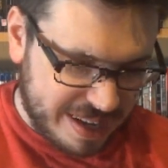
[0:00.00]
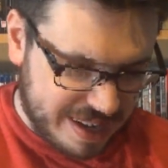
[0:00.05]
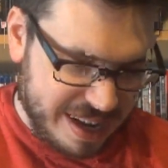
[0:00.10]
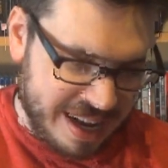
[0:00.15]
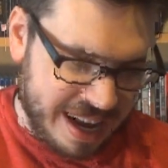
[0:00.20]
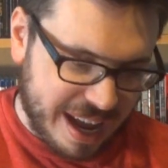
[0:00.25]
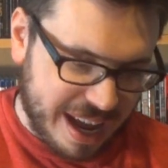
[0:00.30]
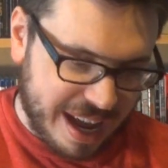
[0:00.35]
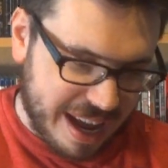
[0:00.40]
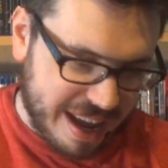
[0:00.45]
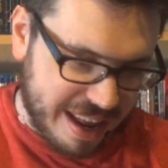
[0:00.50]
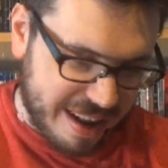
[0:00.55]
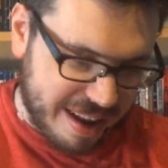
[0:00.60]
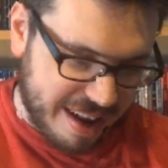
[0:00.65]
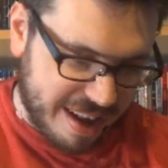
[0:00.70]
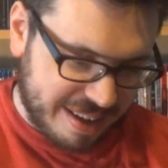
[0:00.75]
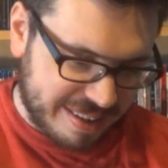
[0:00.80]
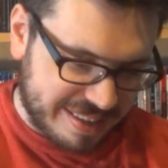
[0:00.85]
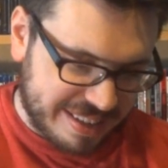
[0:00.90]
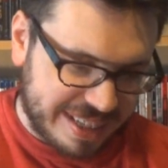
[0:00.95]
And I had
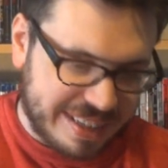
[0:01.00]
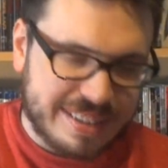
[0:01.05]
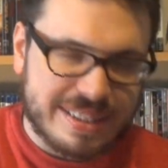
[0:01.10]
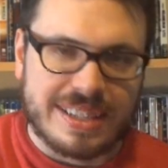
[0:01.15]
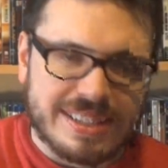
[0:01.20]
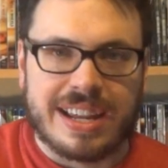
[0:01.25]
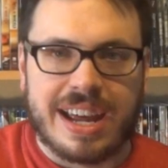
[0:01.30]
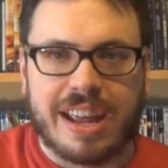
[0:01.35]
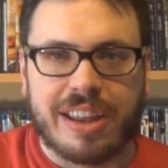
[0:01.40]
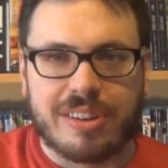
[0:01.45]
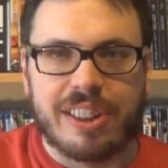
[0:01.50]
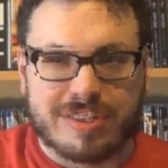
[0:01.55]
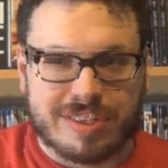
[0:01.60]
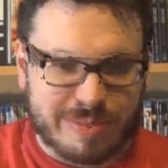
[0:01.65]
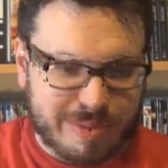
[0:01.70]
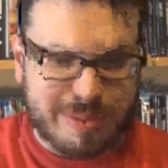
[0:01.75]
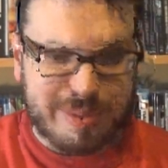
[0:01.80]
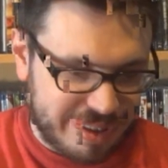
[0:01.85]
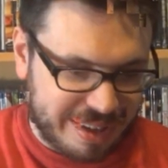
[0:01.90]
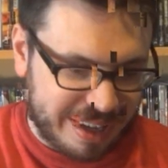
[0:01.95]
$60
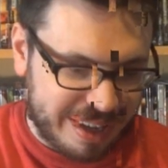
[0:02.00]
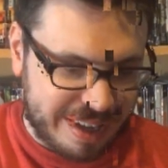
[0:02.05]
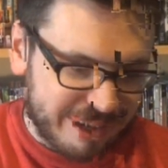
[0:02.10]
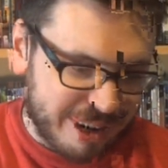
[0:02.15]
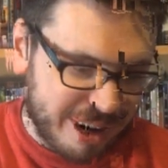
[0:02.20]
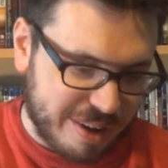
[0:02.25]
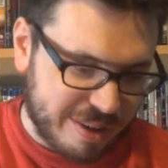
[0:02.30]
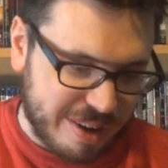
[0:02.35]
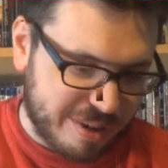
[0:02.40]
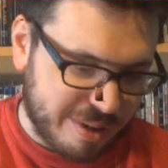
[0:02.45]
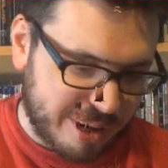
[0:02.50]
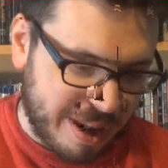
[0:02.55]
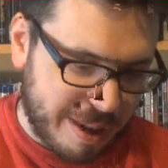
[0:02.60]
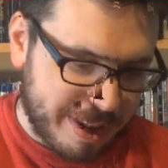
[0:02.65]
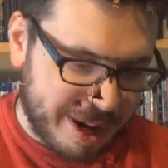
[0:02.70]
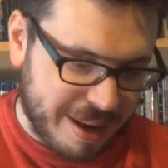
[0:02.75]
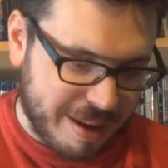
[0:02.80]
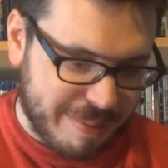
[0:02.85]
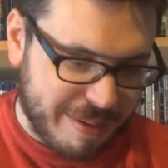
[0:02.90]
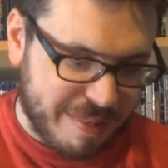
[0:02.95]
worth of gift cards, so I
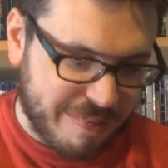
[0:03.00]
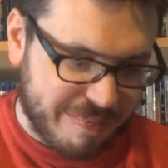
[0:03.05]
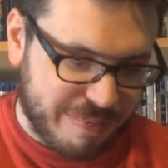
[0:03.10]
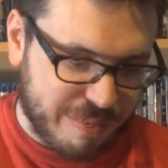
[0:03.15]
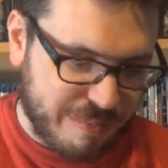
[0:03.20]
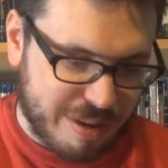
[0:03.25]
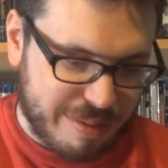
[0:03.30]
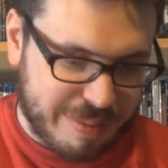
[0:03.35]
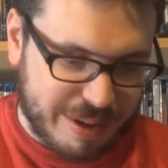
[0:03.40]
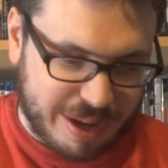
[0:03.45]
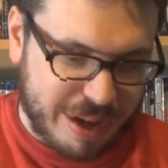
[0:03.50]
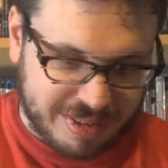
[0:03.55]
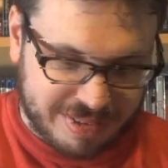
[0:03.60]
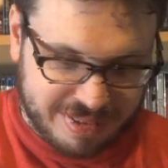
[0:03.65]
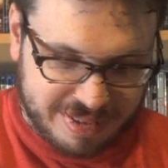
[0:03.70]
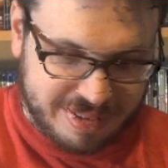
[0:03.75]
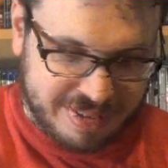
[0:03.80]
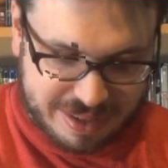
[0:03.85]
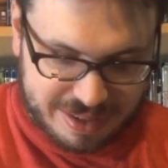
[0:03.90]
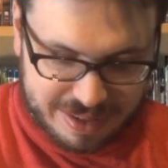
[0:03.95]
paid about 40
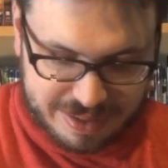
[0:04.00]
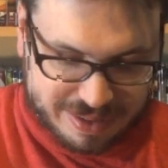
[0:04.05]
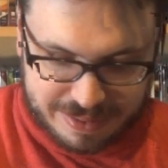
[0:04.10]
bucks.